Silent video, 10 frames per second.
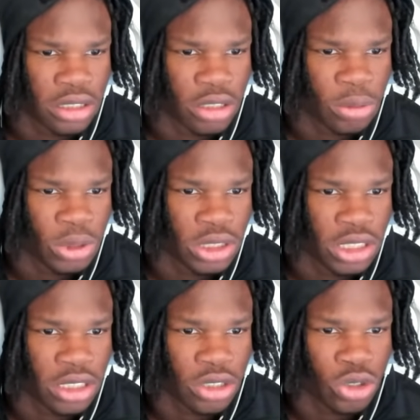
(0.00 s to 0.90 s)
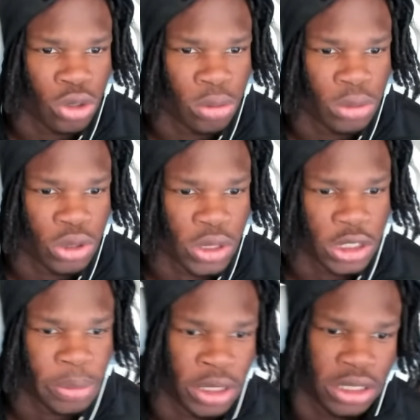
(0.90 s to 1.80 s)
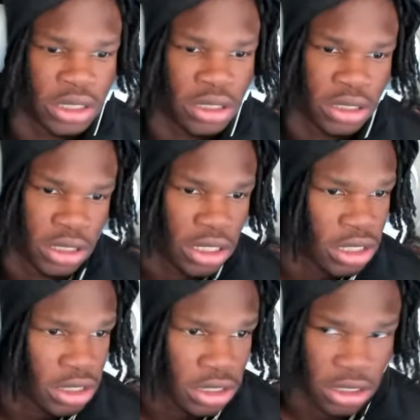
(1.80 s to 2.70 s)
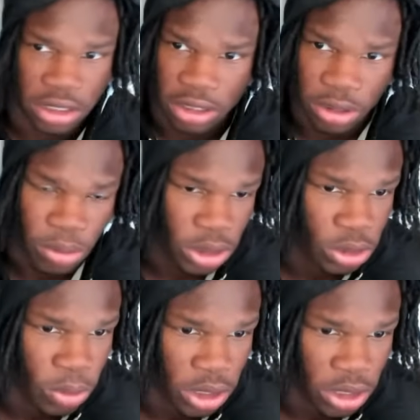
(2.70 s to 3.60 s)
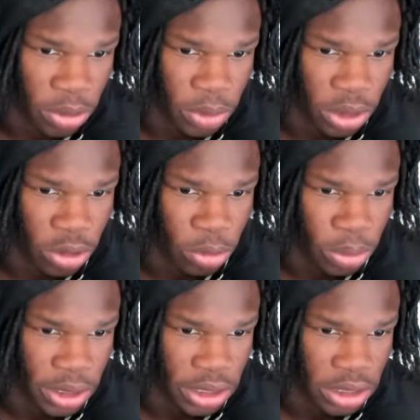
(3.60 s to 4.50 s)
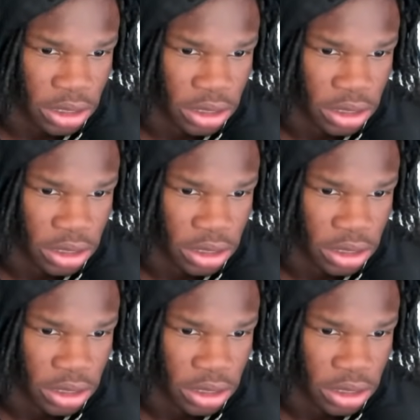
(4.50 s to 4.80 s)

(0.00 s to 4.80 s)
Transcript: OBJ, Coop, George Pickens, Diggs. Which one are we going to pick?